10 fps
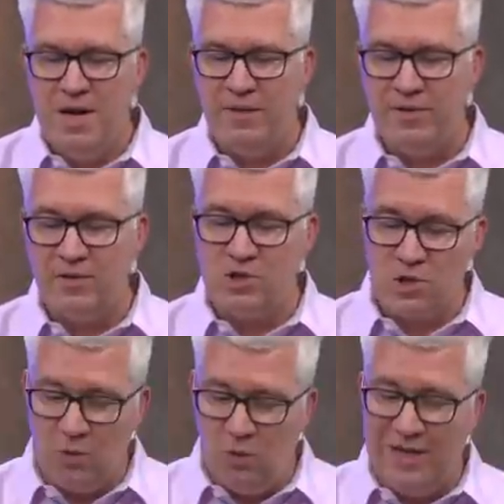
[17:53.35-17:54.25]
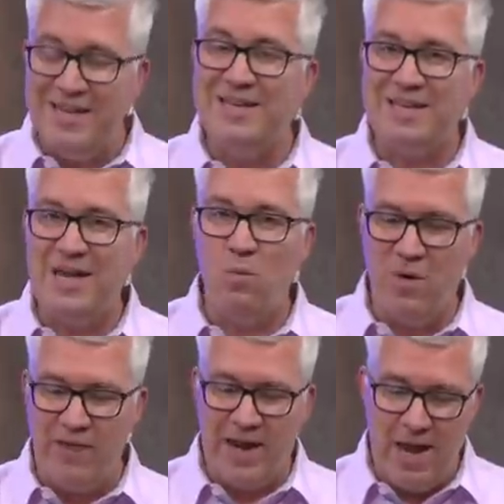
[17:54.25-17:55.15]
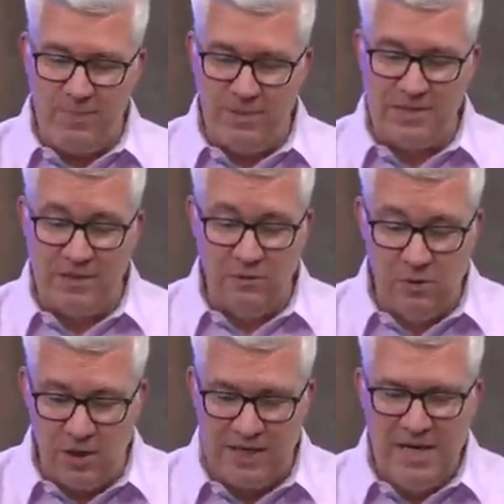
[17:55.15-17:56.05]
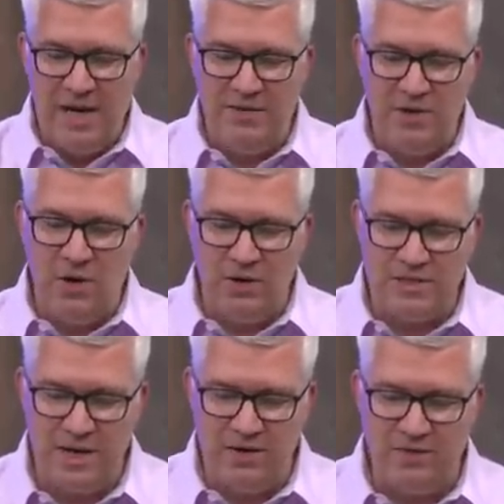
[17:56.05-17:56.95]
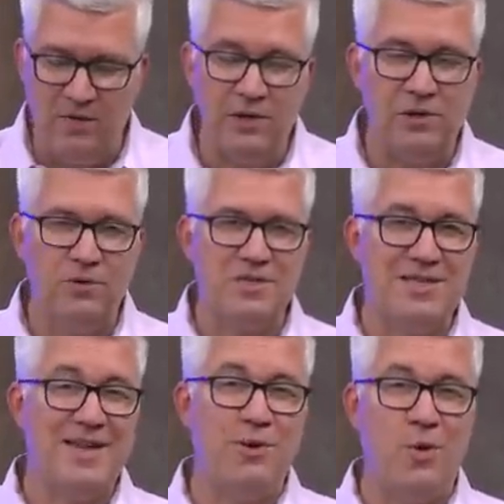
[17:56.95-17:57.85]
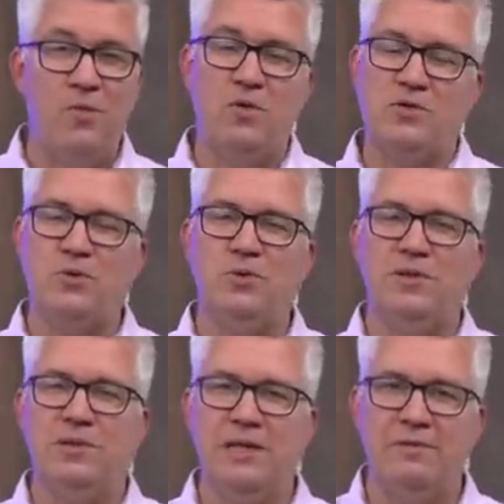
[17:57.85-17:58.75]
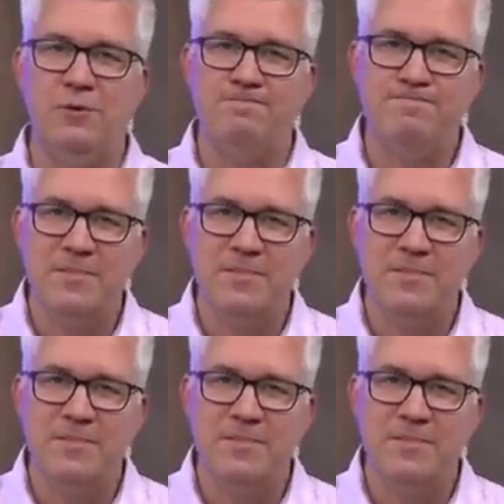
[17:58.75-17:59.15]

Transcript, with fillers: I think the chart will indicate when that happens, and look at the R S I that is very close to that oversold level.